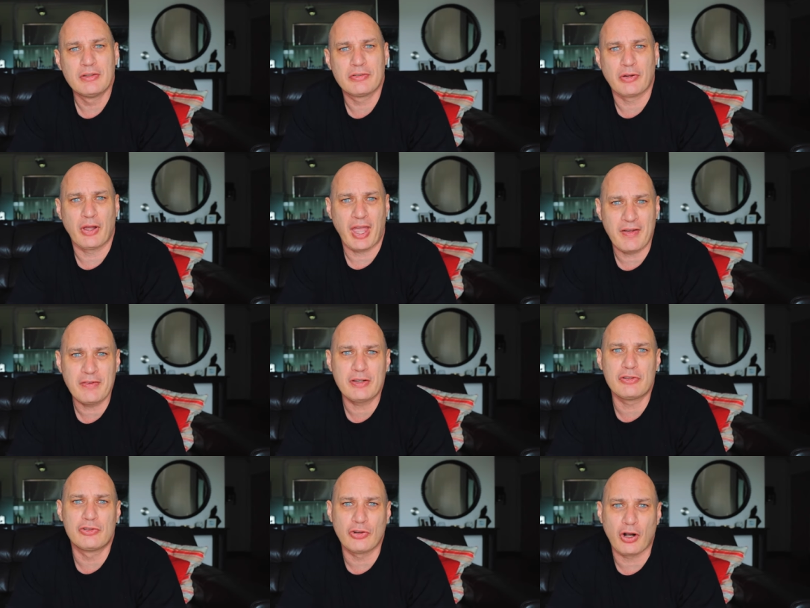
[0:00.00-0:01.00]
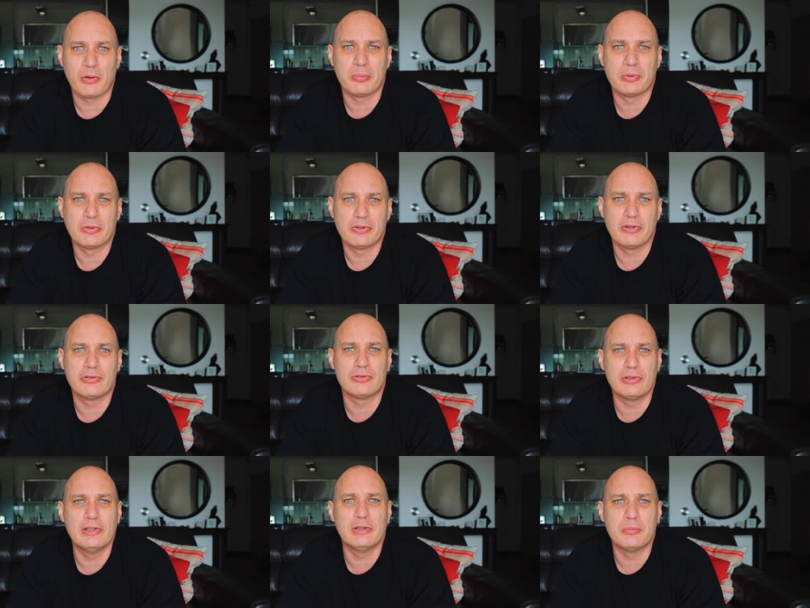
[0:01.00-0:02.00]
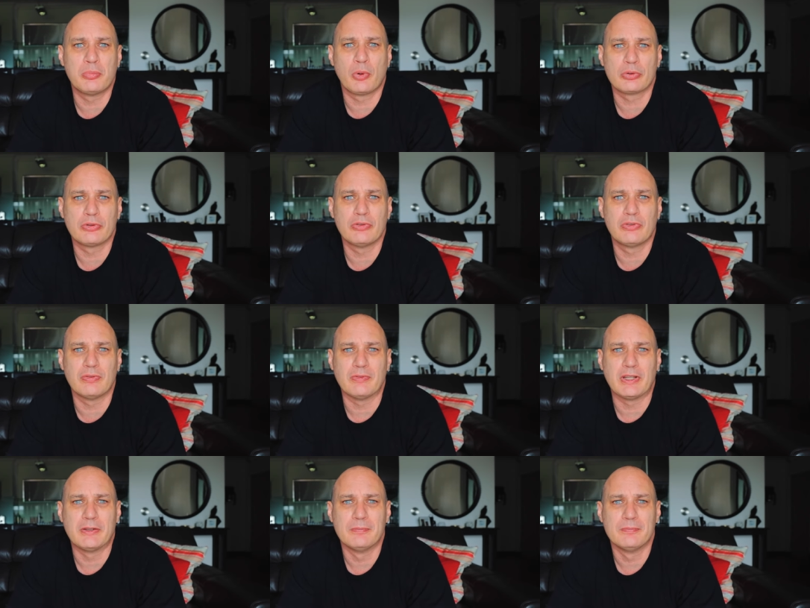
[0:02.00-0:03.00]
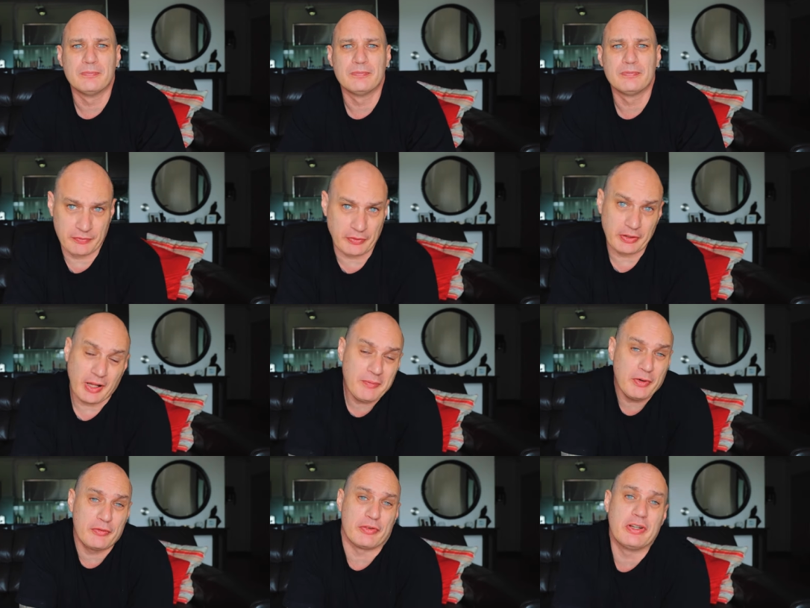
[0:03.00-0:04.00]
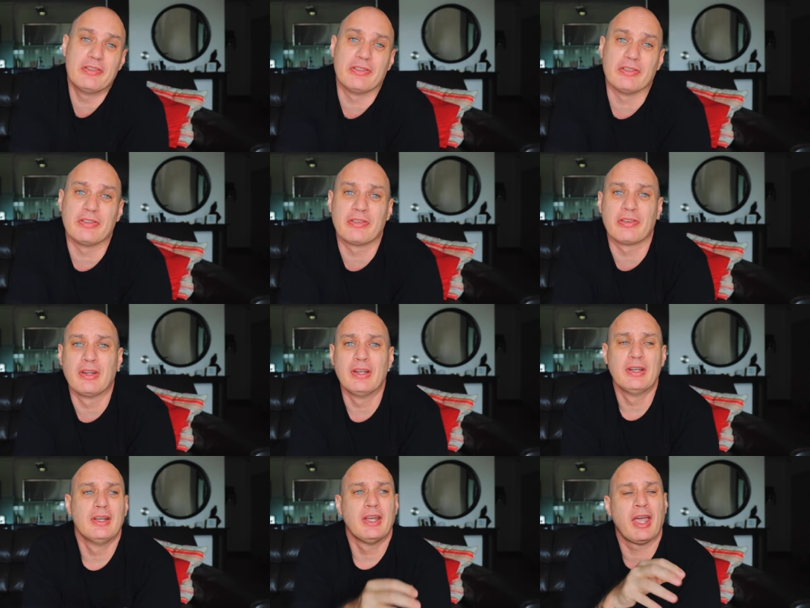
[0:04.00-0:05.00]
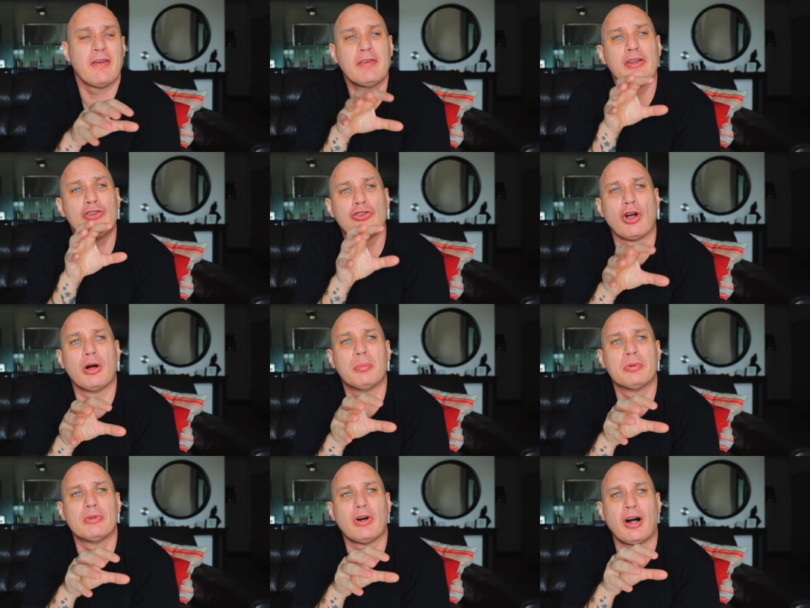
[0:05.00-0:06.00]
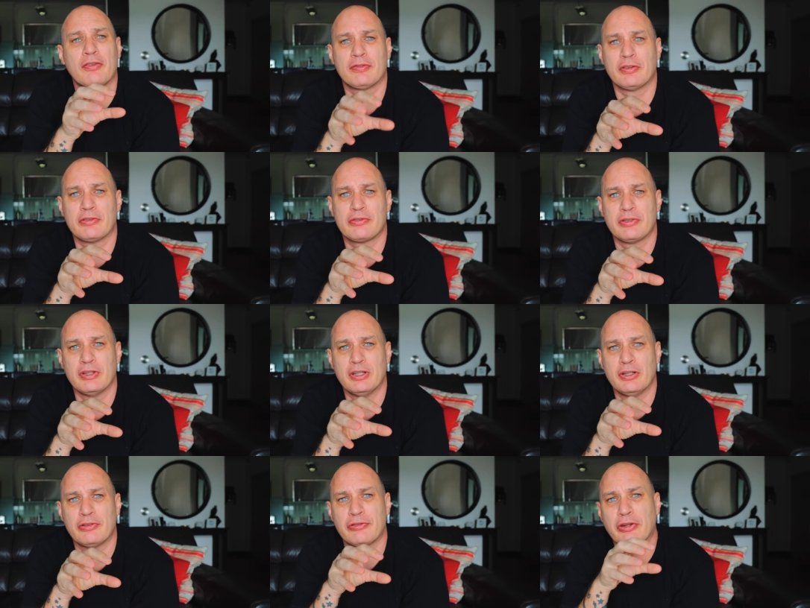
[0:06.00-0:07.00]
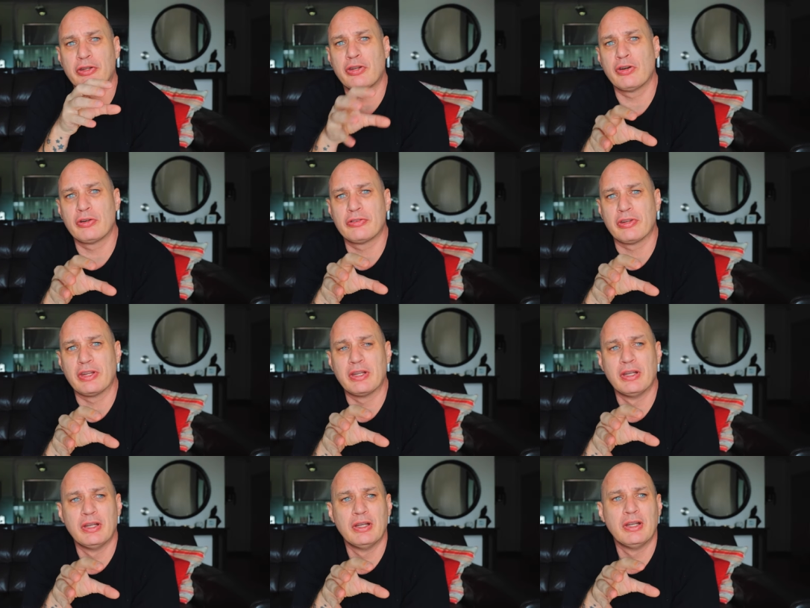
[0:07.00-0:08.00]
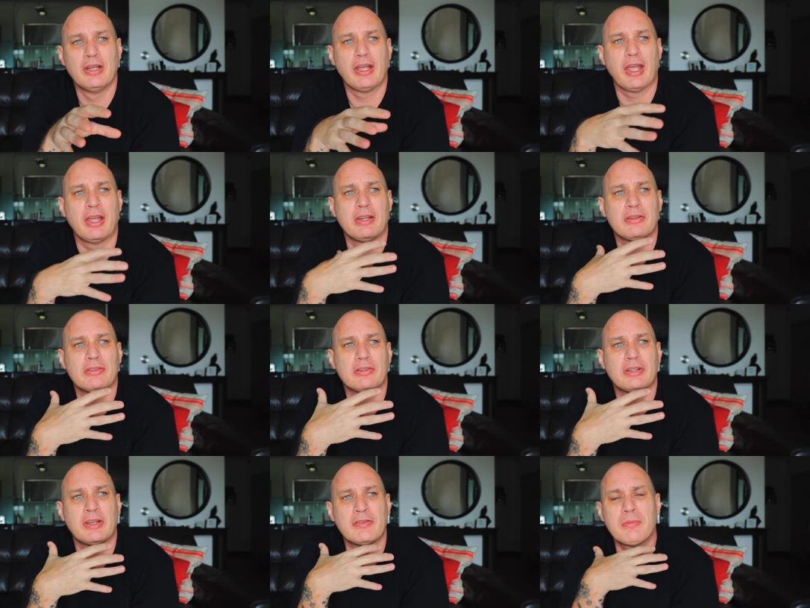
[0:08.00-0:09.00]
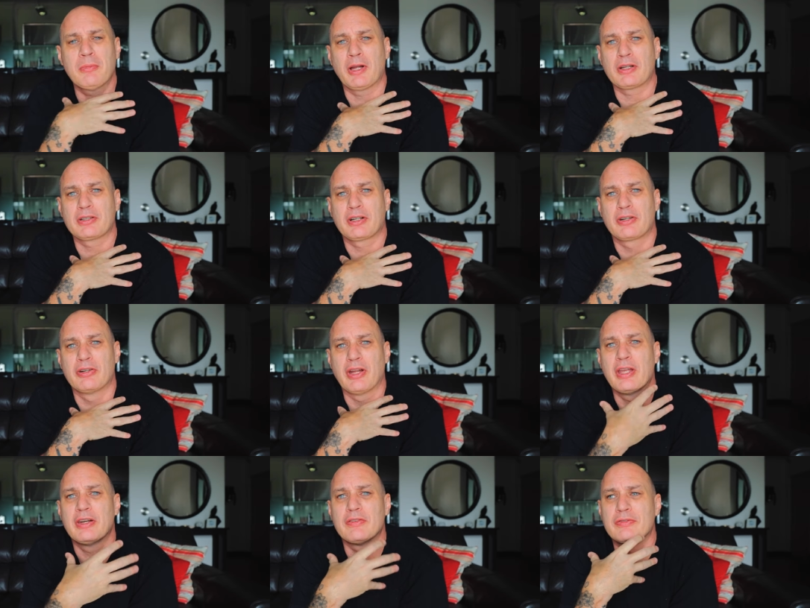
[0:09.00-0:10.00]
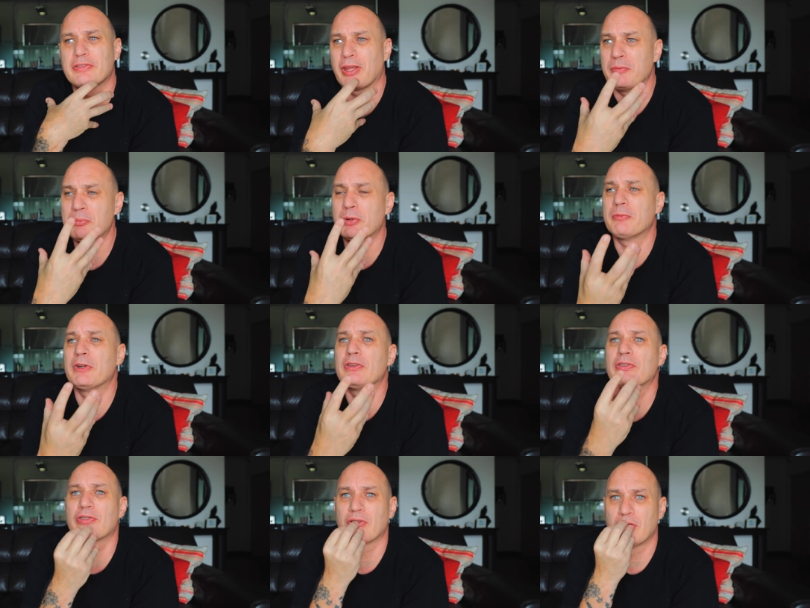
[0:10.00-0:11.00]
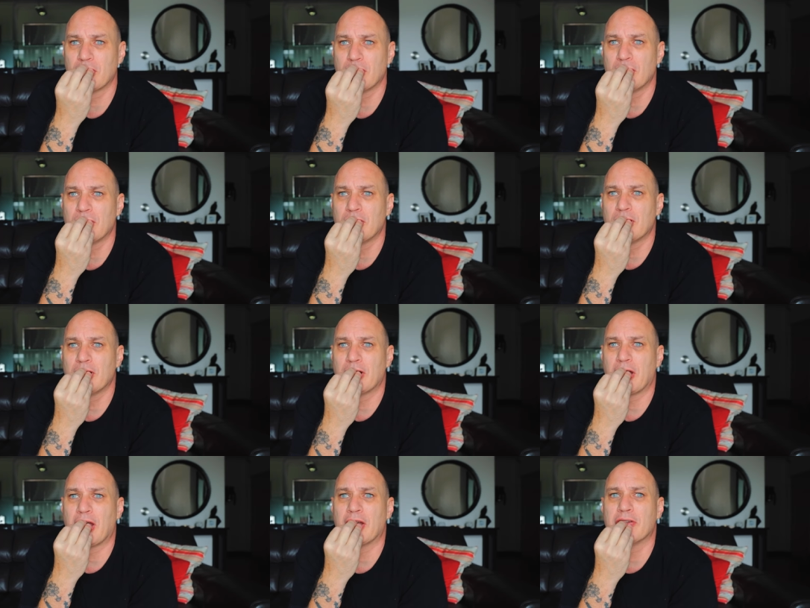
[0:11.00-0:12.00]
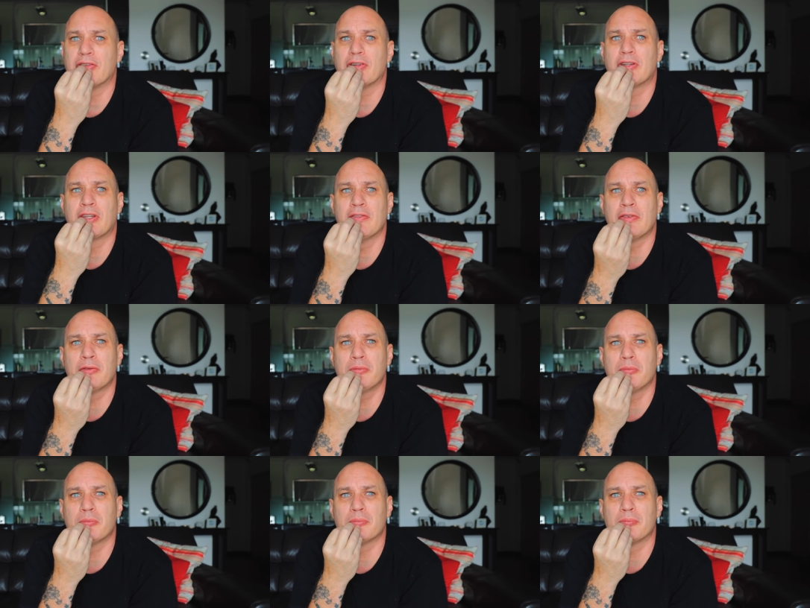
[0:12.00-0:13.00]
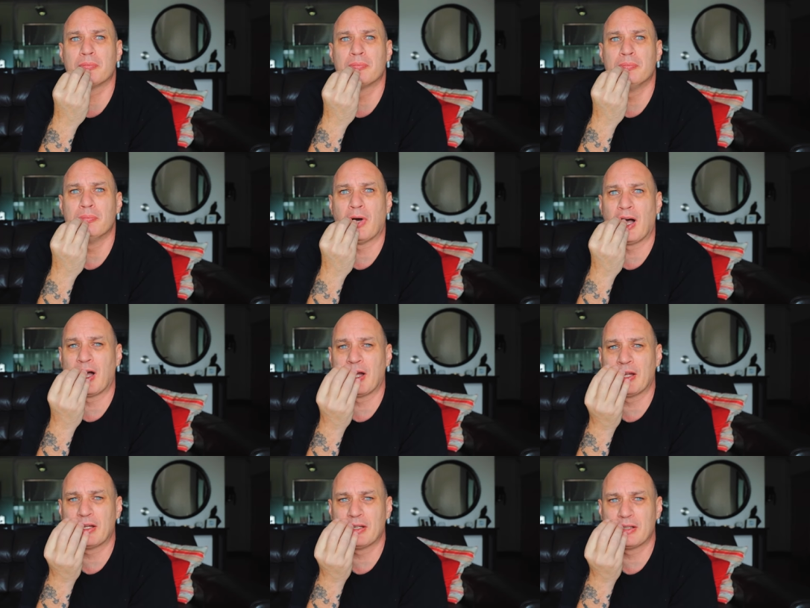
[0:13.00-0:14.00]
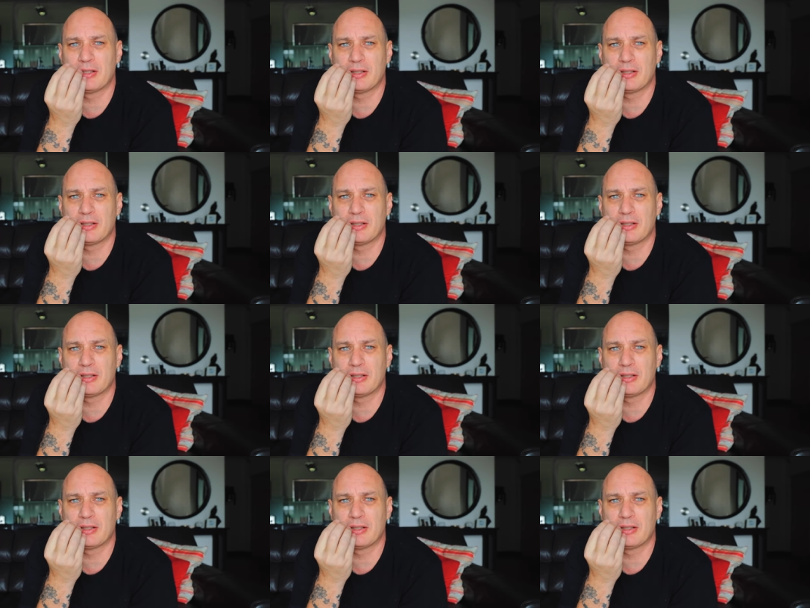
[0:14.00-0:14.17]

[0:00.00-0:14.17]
So having a job is really important to me. For a number of reasons, having a job offers security. And given my creative temperament and given my